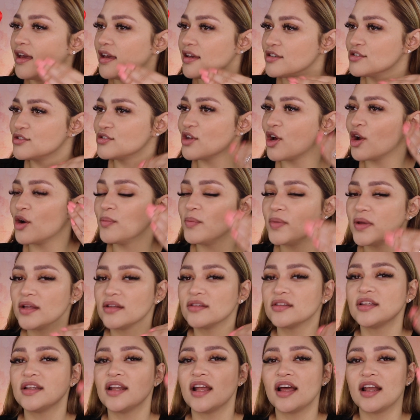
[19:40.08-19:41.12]
start
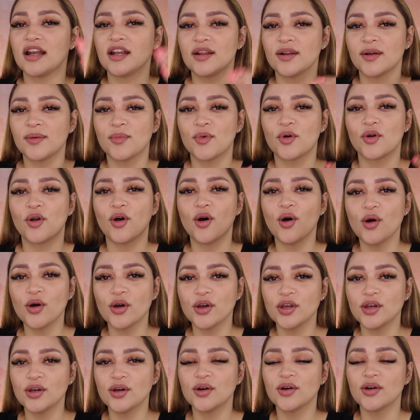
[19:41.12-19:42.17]
building a little more
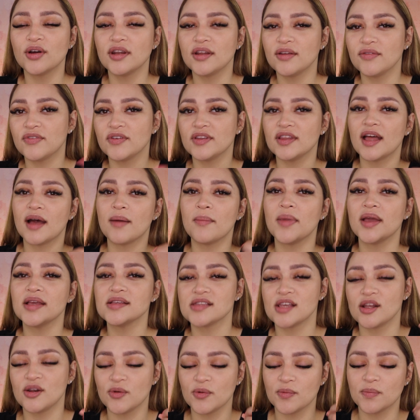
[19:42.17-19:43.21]
oil, and if that
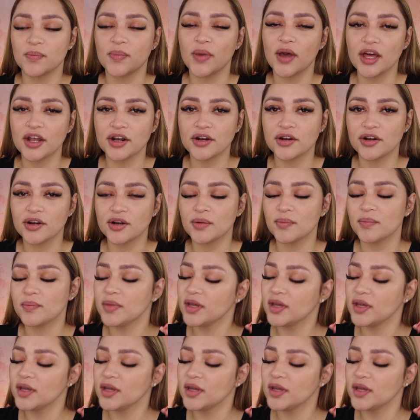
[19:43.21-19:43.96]
makes it look better,